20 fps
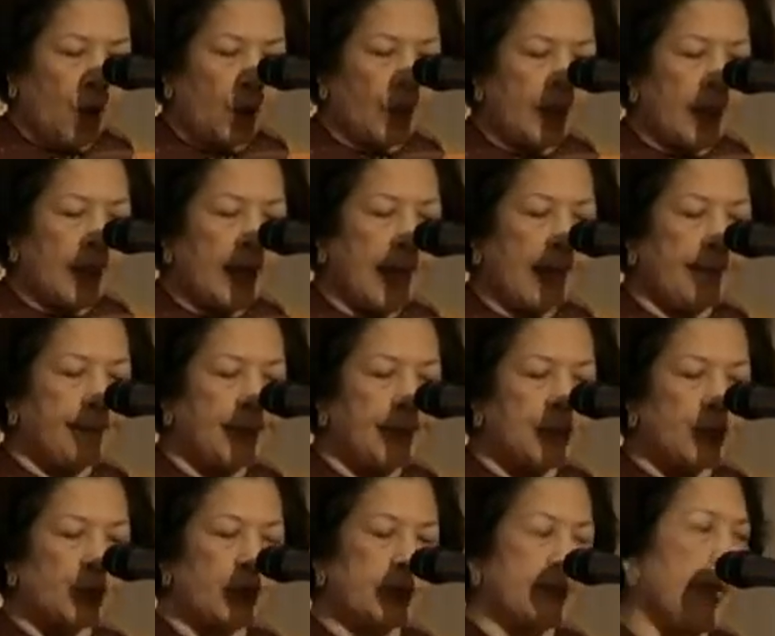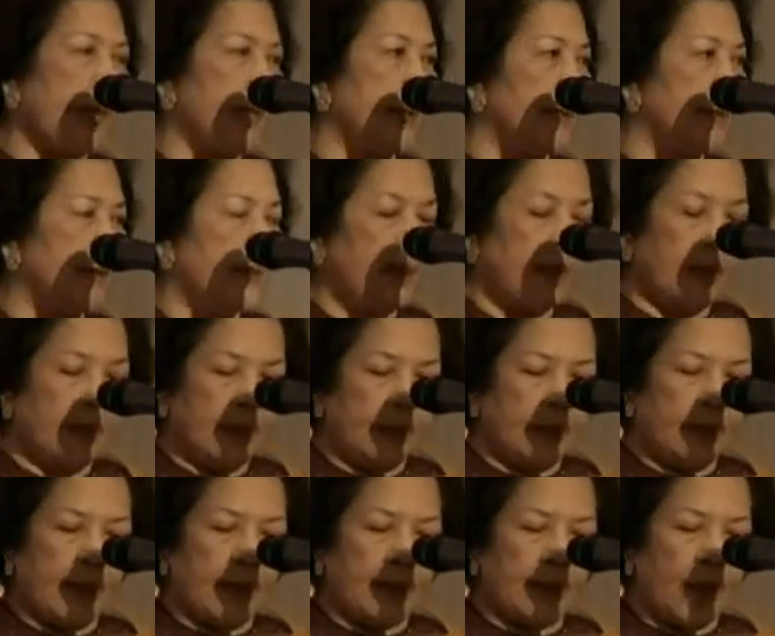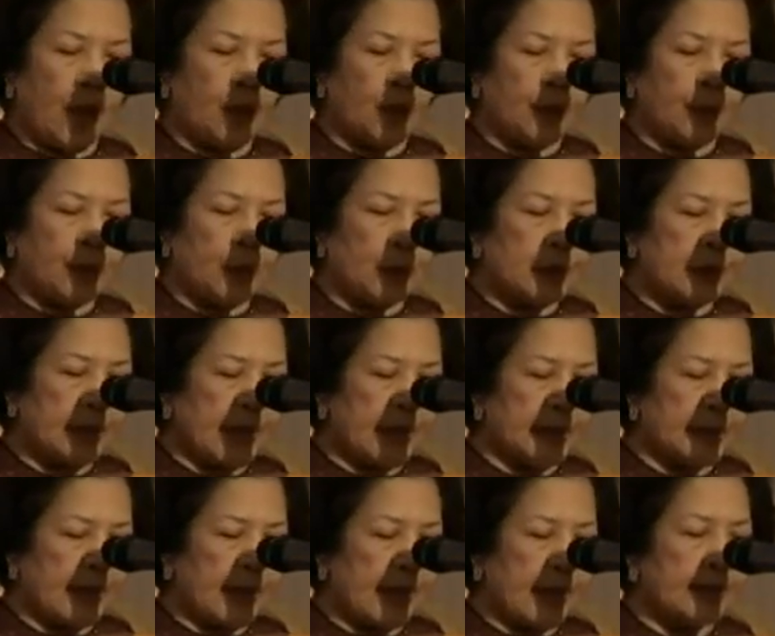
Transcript: we are happy to state that our project